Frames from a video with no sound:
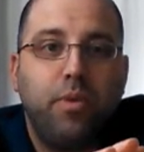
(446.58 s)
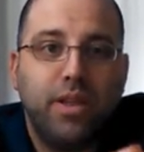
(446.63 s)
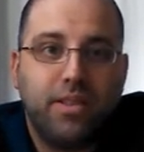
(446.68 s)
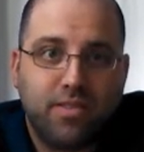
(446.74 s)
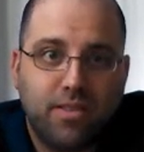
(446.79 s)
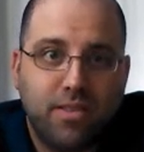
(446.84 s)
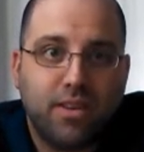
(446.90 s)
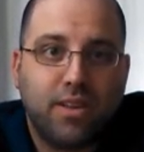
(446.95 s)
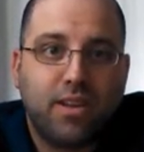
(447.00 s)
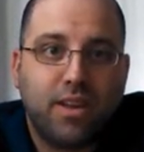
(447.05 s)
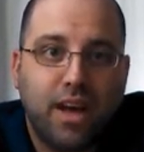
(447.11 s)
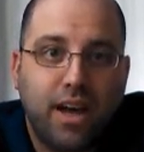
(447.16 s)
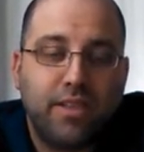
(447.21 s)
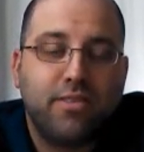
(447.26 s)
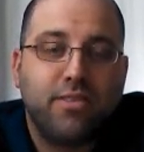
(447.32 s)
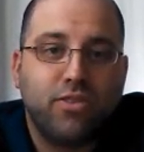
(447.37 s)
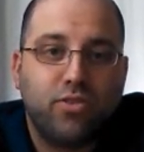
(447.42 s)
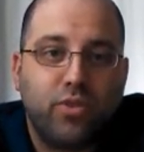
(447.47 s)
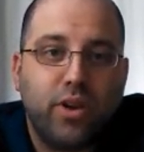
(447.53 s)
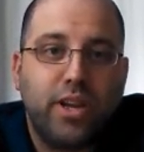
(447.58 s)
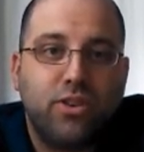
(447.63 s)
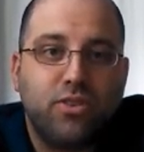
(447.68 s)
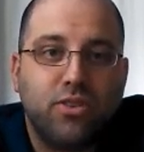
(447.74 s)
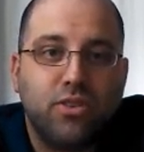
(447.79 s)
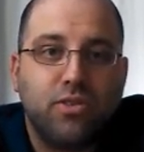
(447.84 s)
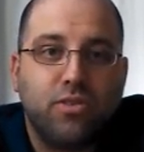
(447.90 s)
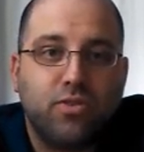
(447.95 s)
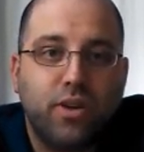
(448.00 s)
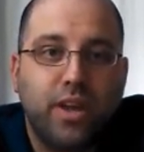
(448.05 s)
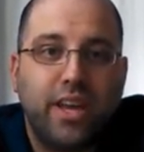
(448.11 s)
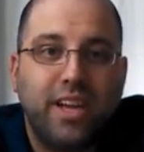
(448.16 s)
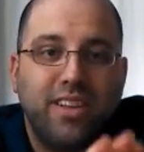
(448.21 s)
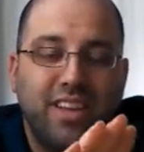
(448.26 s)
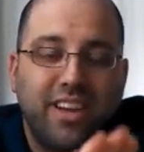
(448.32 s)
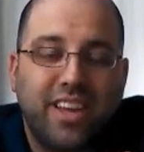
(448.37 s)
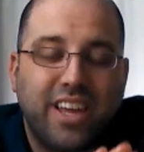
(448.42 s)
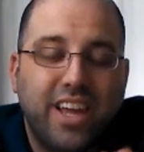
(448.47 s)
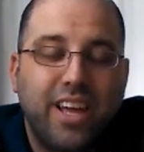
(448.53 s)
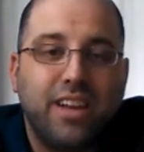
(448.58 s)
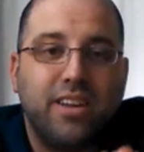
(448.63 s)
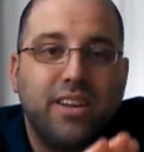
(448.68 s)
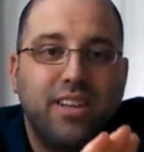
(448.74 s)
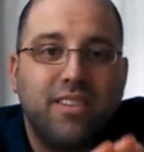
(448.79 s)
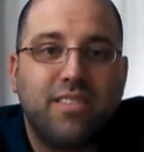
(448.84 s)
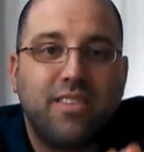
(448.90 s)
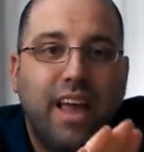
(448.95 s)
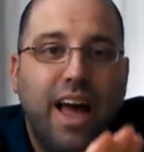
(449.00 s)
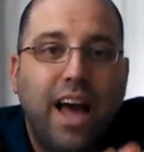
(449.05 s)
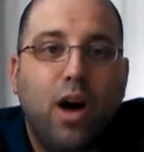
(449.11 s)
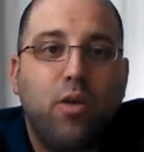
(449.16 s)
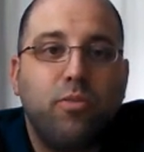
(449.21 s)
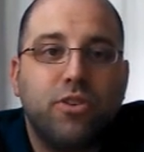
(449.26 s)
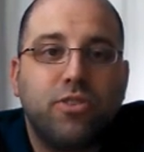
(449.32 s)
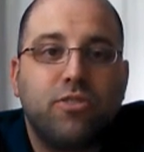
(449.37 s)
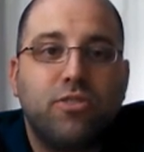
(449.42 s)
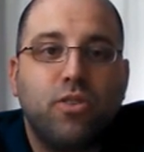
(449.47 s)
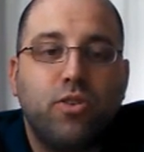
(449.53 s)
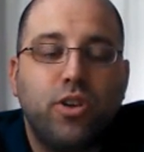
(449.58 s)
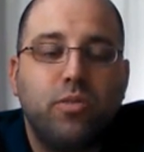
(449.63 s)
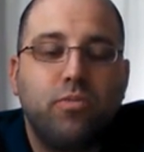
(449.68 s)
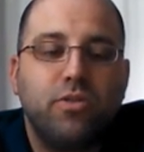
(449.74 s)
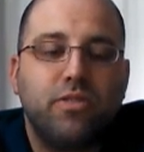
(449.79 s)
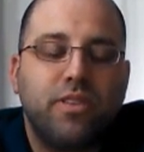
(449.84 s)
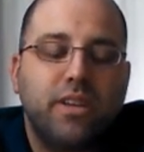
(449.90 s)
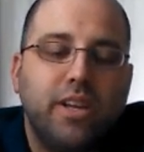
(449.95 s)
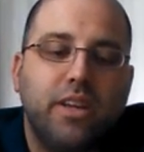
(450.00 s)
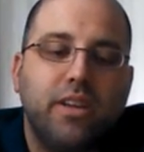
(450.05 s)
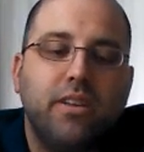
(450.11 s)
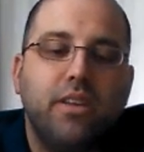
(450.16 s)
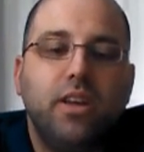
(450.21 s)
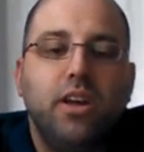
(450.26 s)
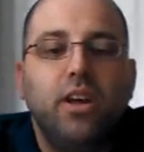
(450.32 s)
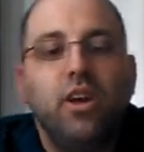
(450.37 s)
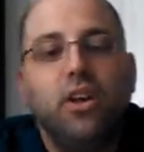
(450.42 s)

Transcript: it's the concentration, okay? Again, it's how much sodium was in it.